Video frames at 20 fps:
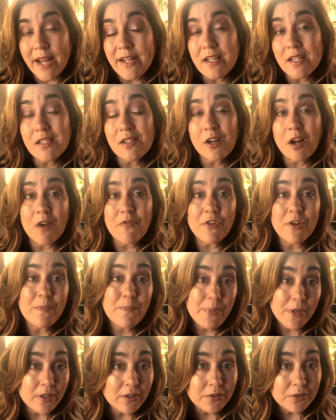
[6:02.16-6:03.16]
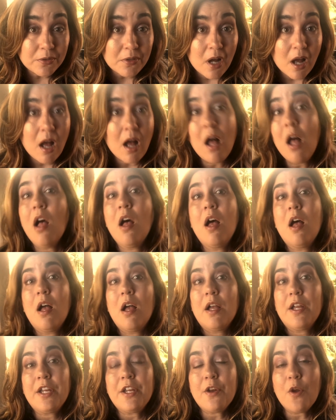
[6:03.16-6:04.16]
I discovered Builderall,
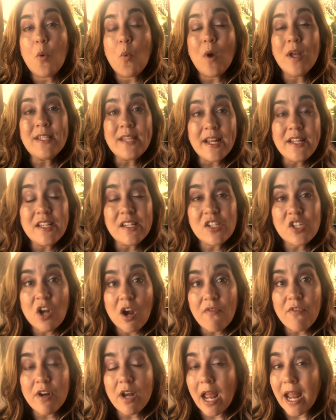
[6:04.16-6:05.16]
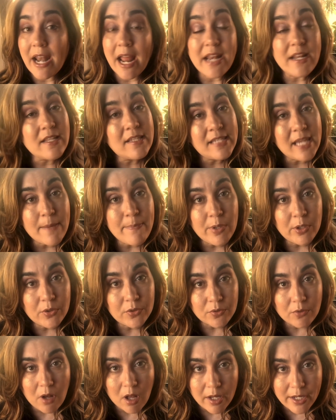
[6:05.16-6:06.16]
once I discovered, and I didn't say
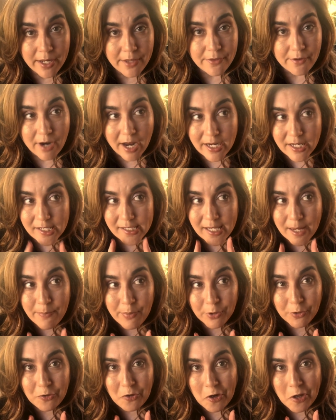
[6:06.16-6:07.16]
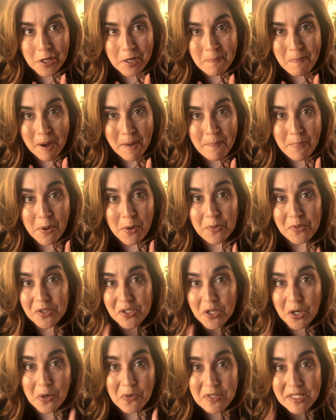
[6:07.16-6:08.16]
Builderall either. I didn't say Builderall in my
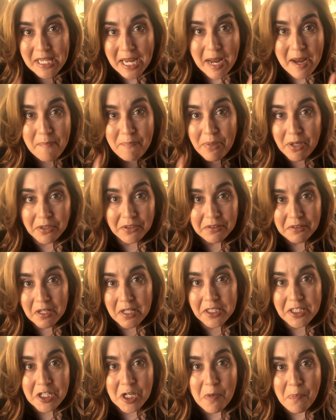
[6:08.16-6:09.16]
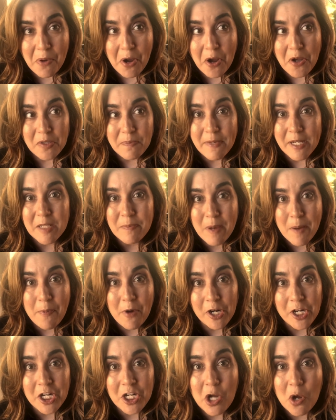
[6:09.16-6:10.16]
post. Don't say Builderall in your post because
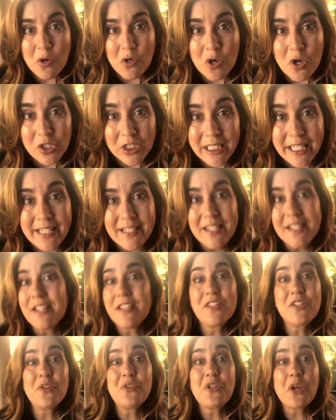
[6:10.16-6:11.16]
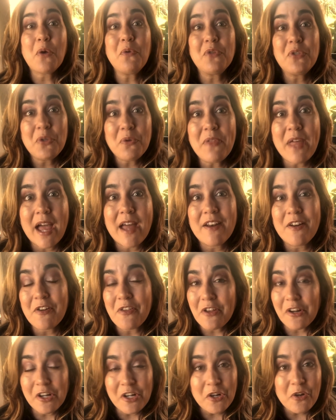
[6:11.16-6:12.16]
people are going to go Google it. So don't do that,
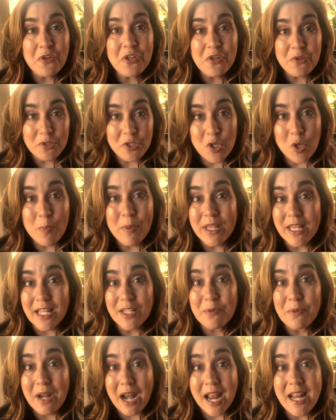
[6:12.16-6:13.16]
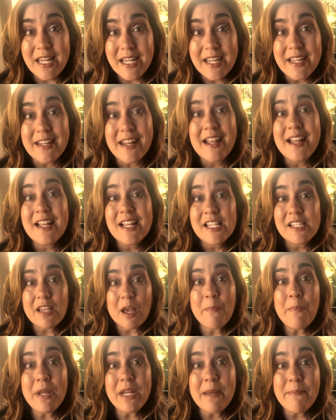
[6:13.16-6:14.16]
or they're going to go YouTube it. That's what I did.
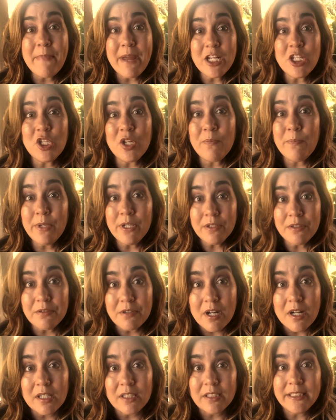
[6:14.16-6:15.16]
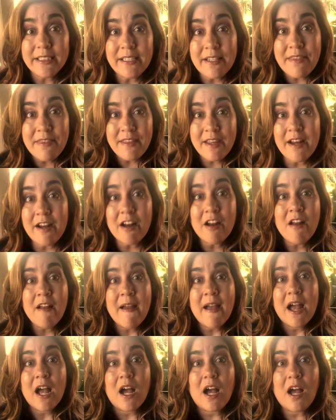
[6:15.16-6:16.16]
Somebody mentioned Builderall in their
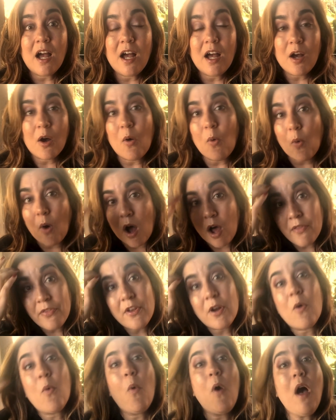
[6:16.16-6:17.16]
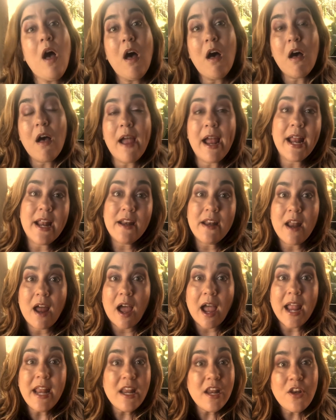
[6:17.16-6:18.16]
on their wall, and
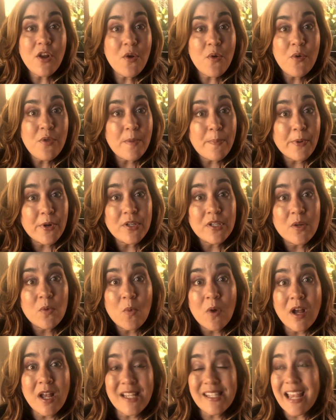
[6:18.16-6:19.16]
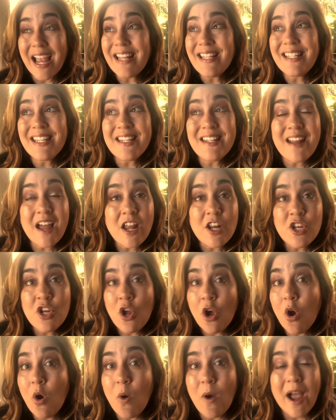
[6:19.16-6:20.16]
I didn't know who the person was. I did not
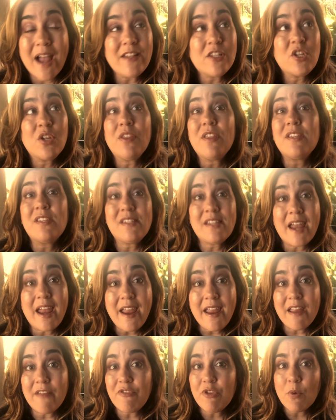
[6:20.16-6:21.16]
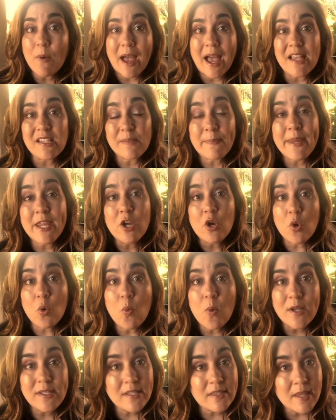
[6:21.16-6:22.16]
know to this day. If you ask me who
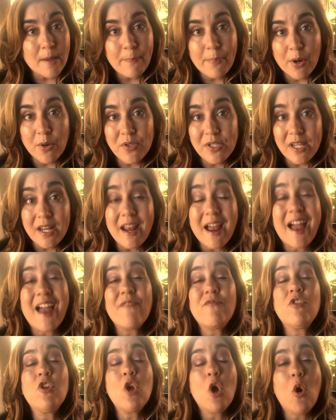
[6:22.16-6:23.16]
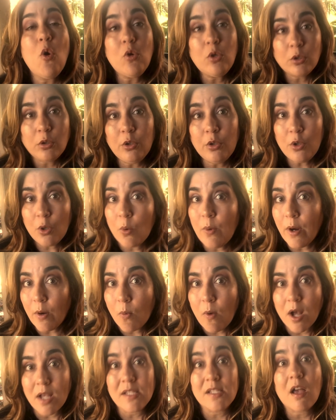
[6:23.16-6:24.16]
was it that posted it, I have no clue who it
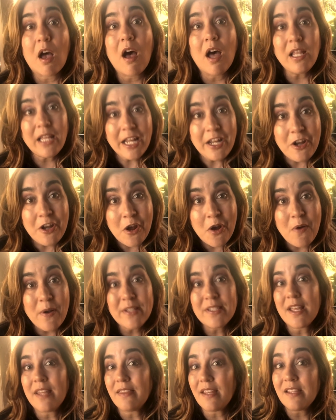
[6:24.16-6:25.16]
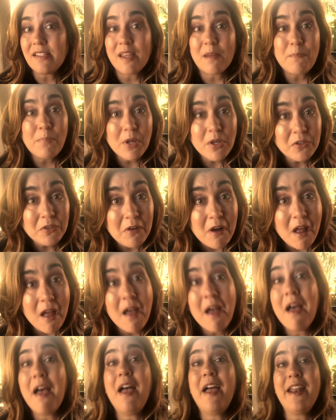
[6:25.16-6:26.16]
was. All I know is that they said Builderall,
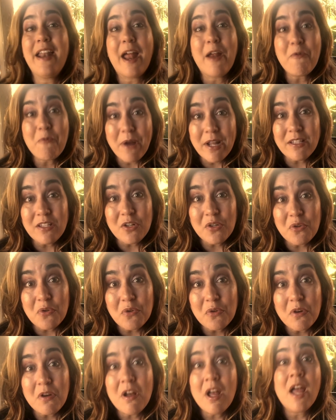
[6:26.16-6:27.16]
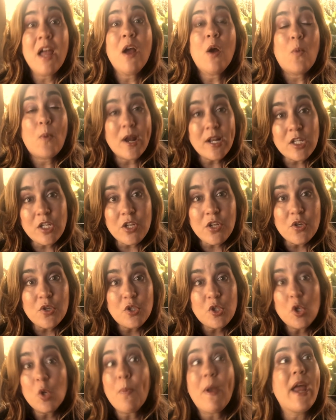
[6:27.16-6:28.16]
and I went to Google, went to
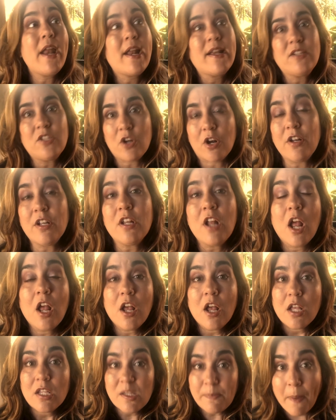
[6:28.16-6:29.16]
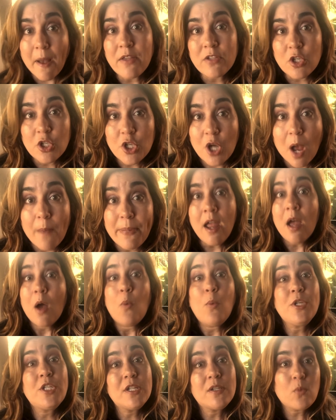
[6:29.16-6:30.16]
YouTube, and I started sponsor shopping,
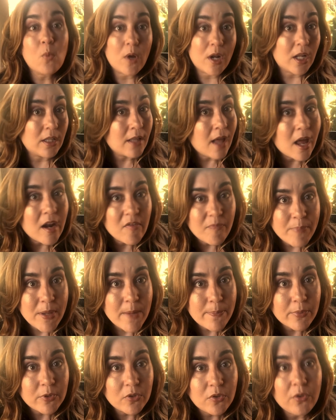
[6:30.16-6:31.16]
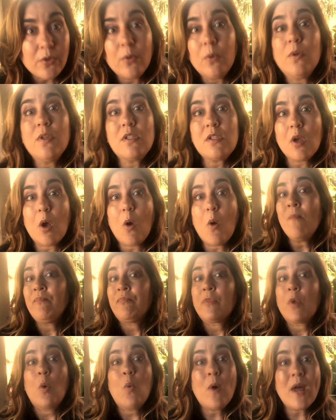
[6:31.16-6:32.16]
which is what a lot of people do. So
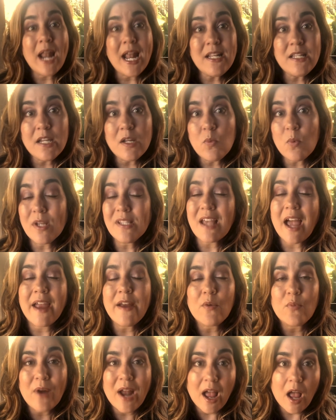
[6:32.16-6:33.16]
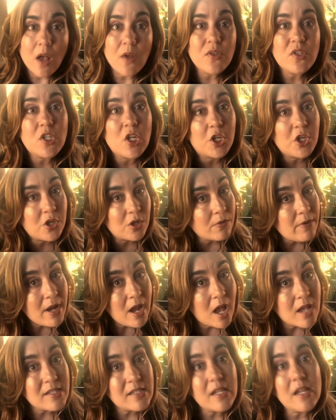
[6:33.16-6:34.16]
what I did was I aroused
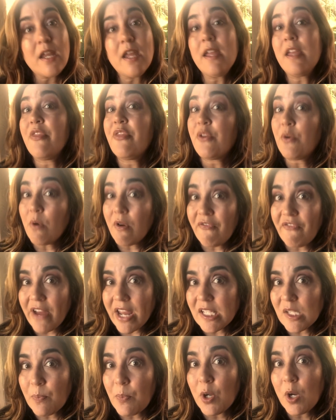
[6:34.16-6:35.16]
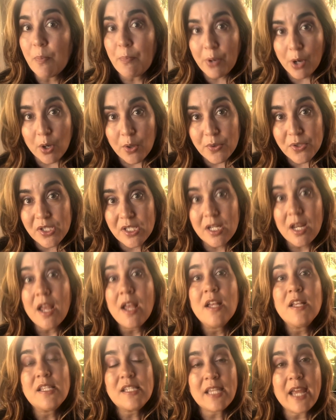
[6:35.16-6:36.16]
curiosity through a Facebook post
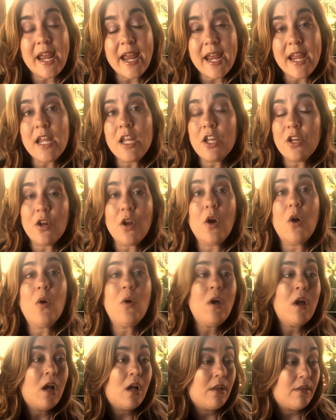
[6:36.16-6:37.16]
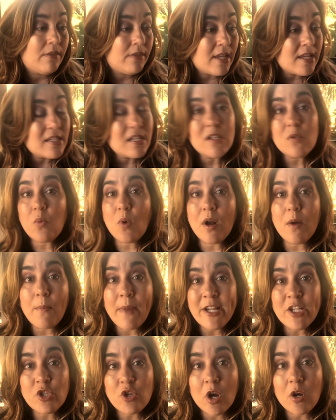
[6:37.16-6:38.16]
saying, this is where
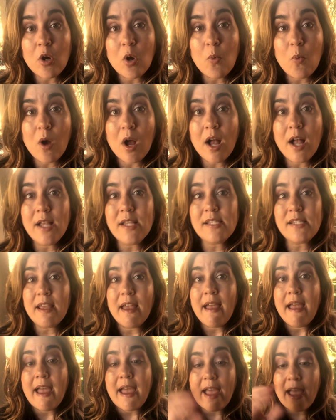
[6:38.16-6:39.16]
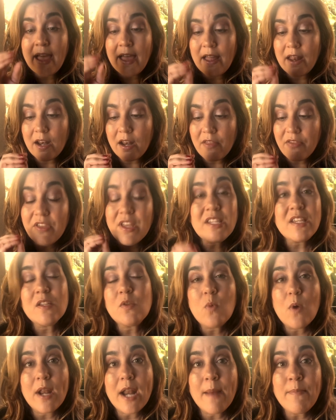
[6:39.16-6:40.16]
my struggle was and this
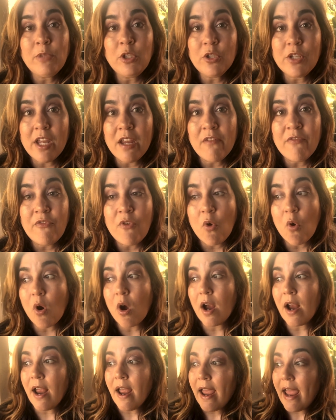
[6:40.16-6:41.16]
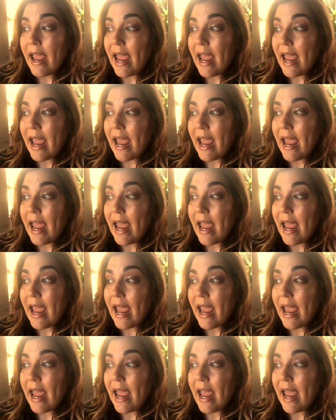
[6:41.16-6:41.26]
is what I'm looking for.